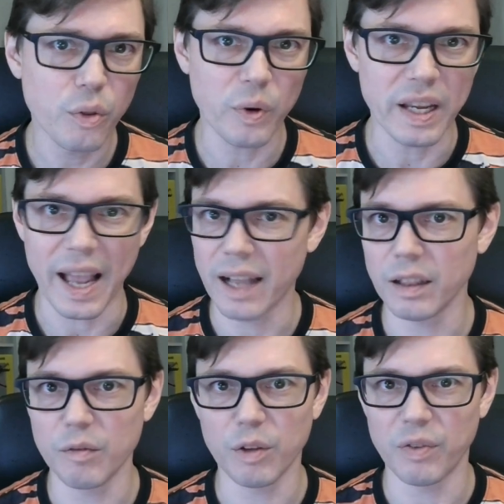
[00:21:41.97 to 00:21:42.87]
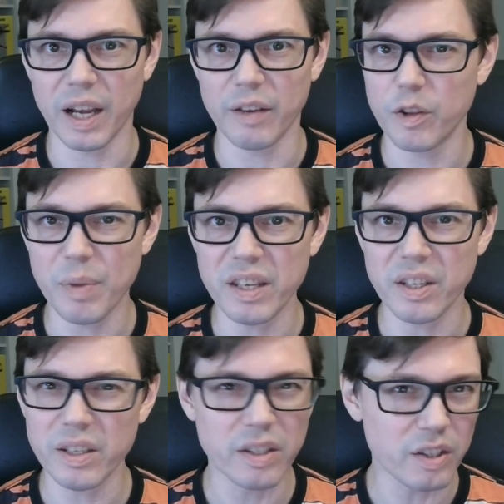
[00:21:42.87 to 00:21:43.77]
3, at level 5, the
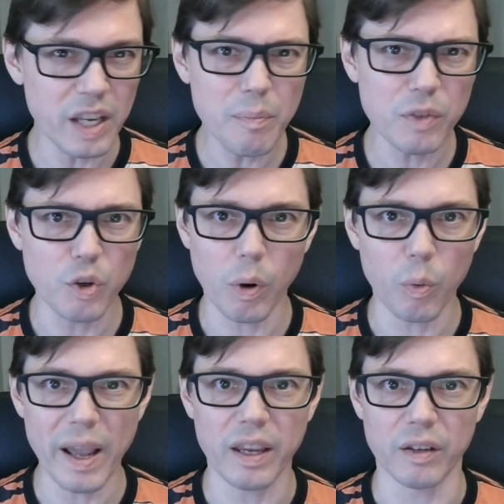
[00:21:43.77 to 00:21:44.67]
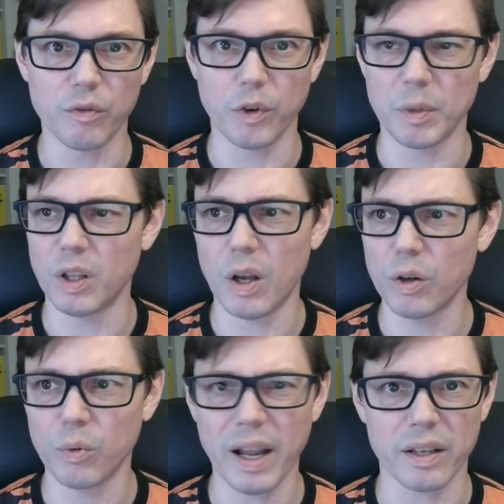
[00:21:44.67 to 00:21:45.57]
PCs seem to awaken from a
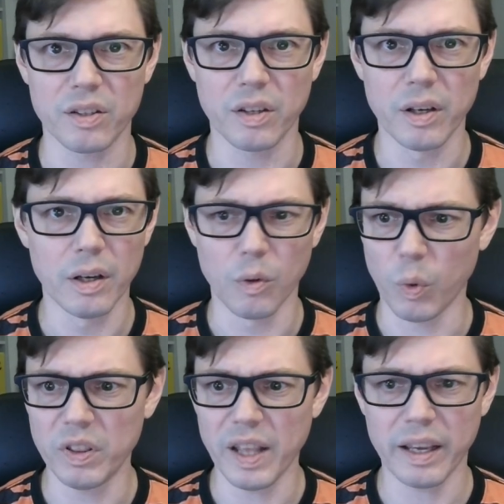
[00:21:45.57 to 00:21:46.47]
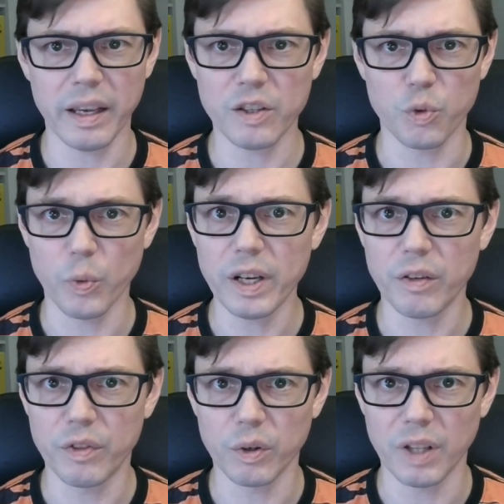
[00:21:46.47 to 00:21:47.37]
long rest, one that gets rid
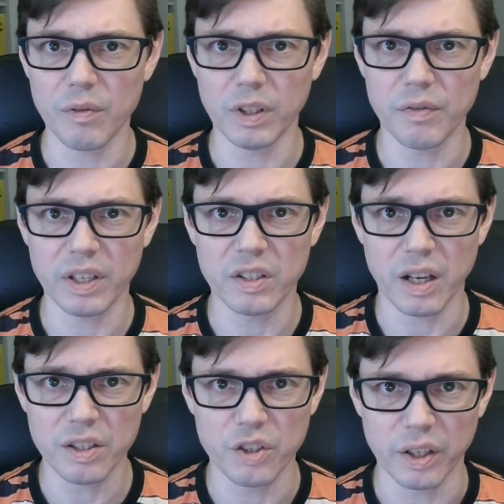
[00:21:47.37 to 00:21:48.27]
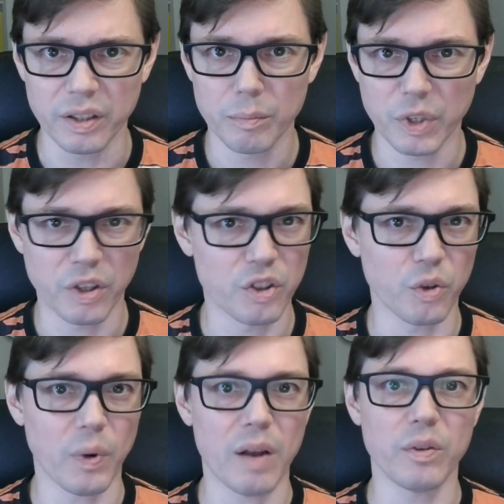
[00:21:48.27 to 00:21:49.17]
of their level of exhaustion, but the
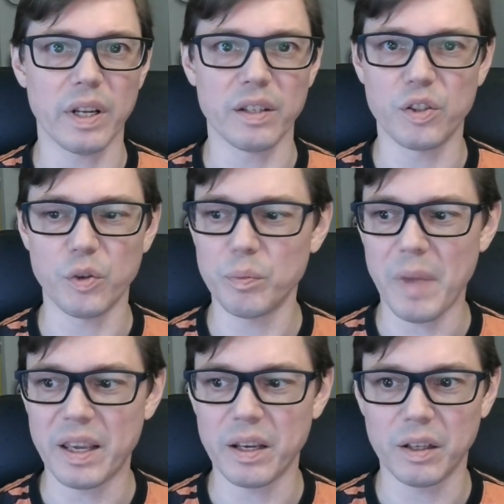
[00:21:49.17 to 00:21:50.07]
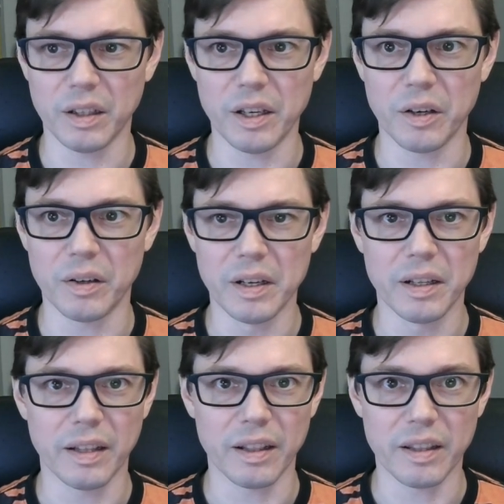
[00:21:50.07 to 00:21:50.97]
surroundings soon make it clear
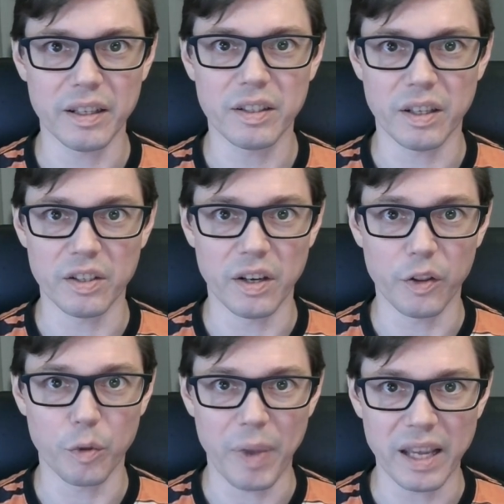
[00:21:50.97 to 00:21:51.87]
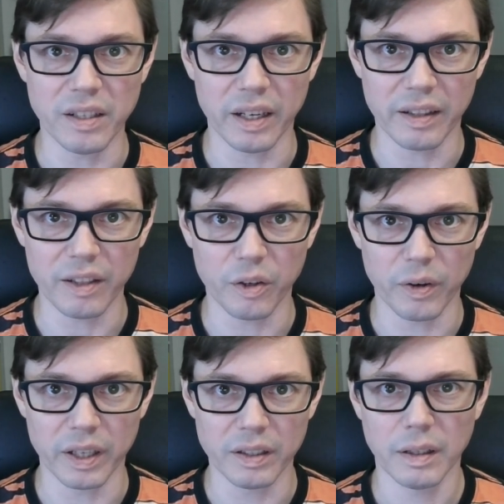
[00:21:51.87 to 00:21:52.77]
that this is another painting that
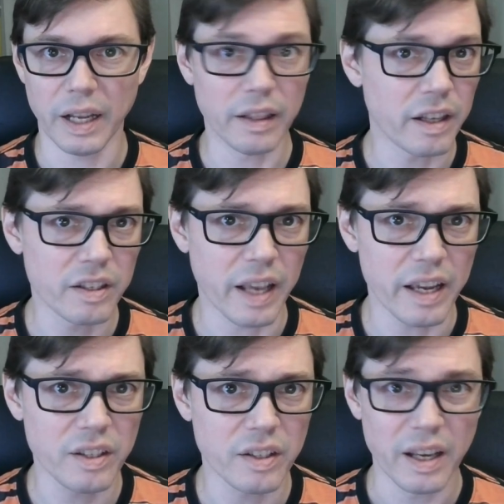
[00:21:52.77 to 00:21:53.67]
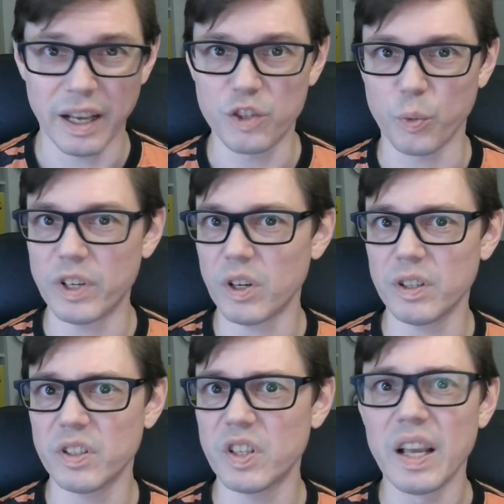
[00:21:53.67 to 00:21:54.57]
they're in. In this case, it's
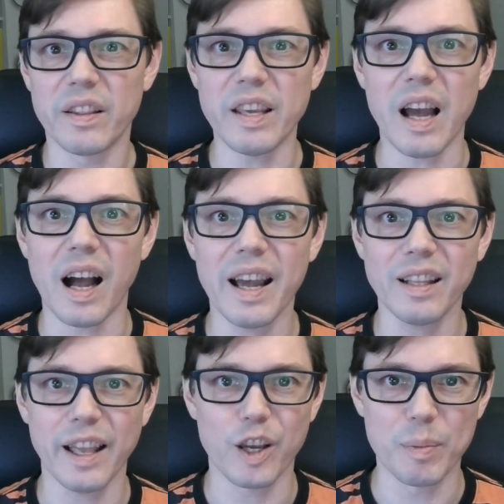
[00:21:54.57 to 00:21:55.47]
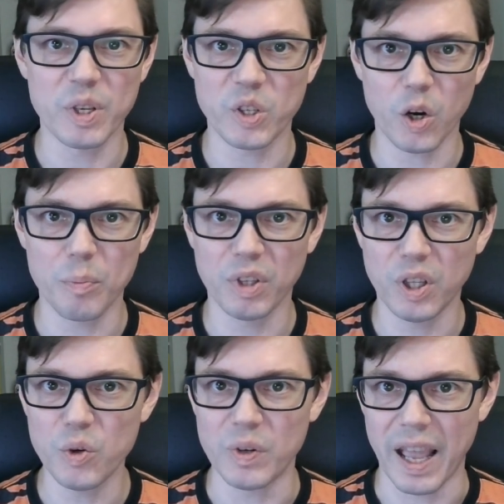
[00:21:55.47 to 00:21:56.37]
Redon's The Eye Like a Bizarre
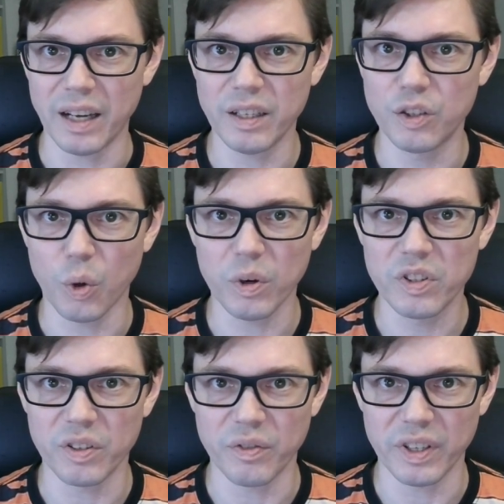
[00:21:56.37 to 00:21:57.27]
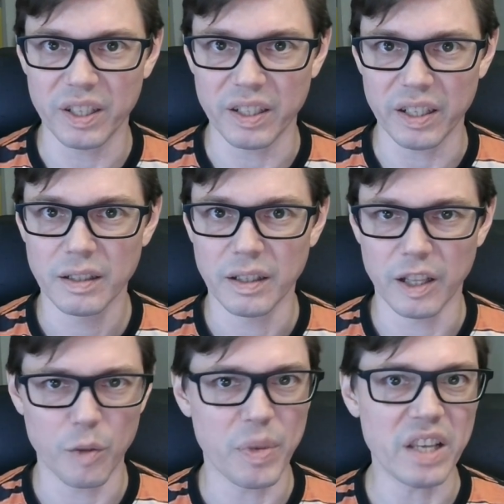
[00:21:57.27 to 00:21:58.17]
Balloon Headed Towards Infinity,
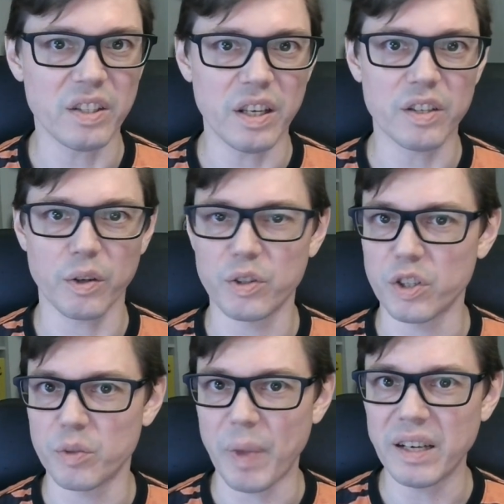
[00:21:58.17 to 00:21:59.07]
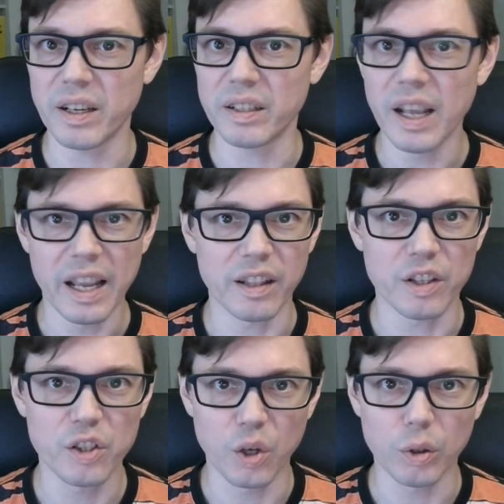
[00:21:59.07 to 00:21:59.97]
and the PCs are suspended in the
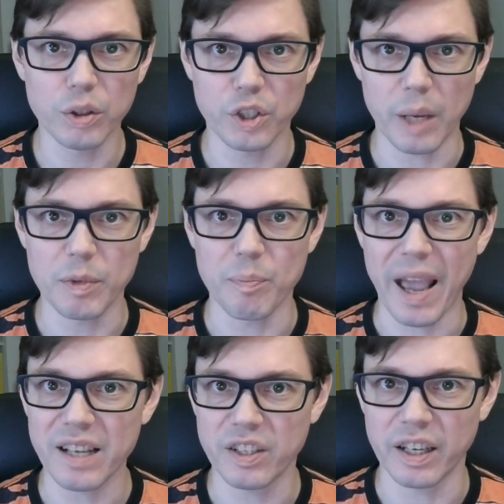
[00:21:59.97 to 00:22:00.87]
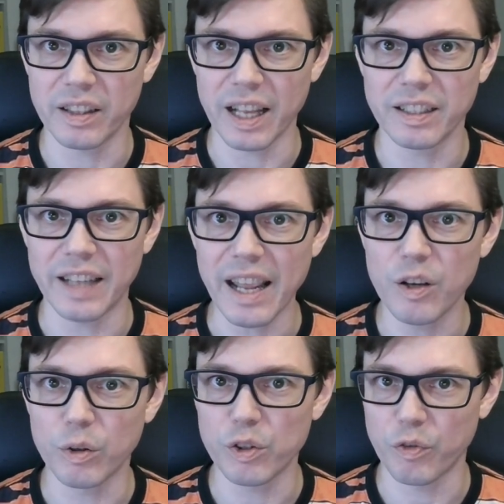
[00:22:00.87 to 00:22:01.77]
skull-shaped basket that
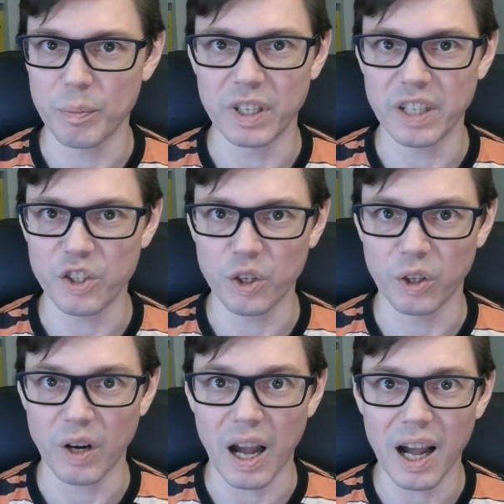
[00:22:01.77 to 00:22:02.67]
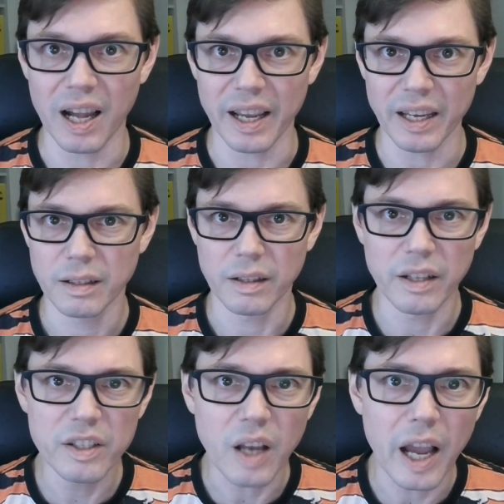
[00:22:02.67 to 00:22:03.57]
dangles from the titular eye.
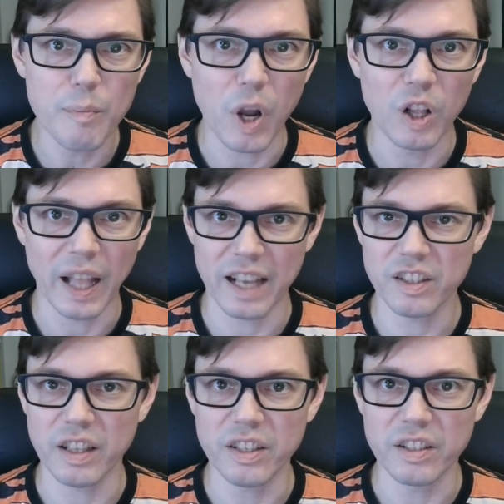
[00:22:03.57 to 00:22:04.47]
This eyeball has the